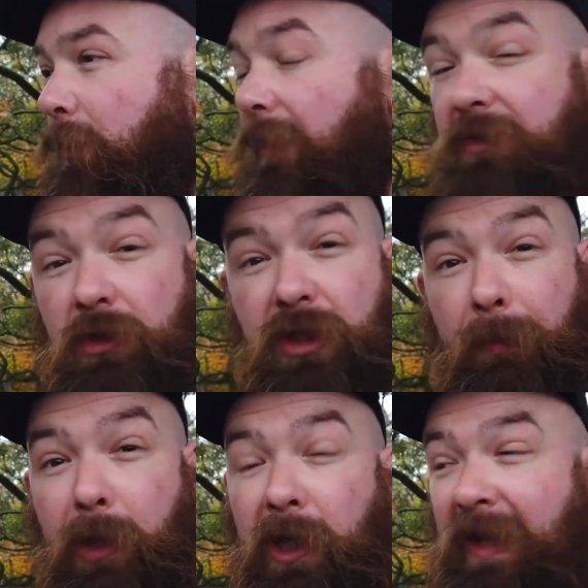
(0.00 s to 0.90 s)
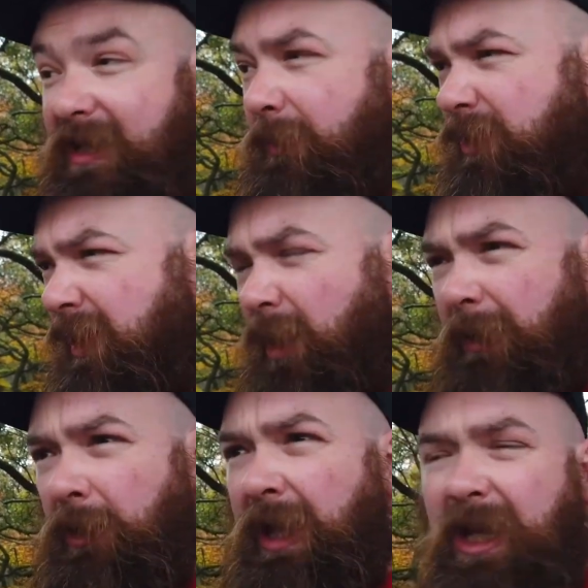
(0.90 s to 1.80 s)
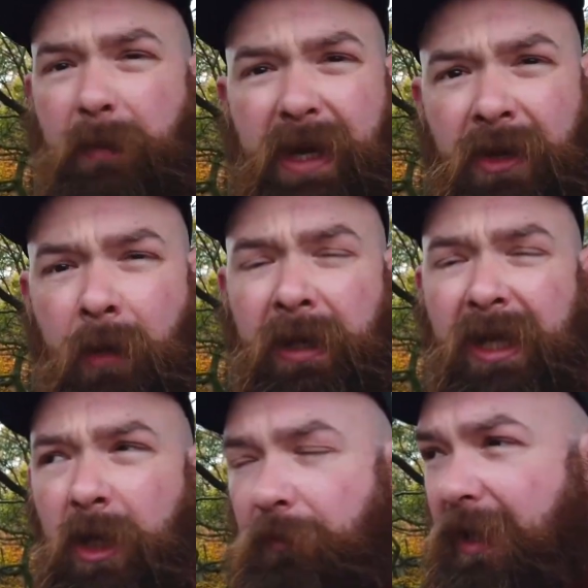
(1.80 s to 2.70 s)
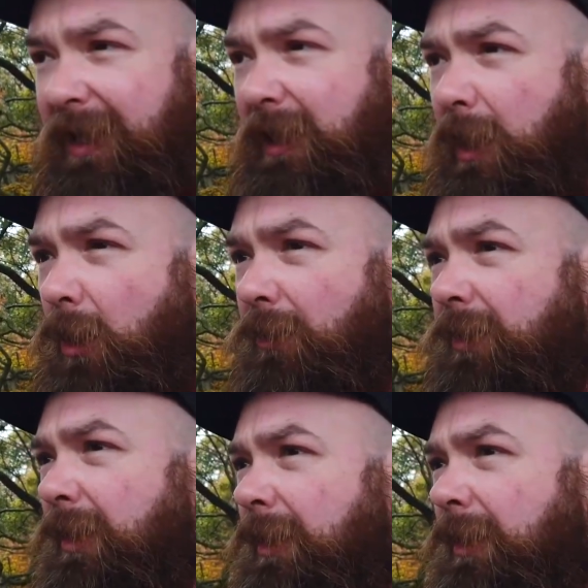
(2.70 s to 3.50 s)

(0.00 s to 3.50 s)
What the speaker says: with just a polarizer, which is a little bit unlike me. I normally like them really long,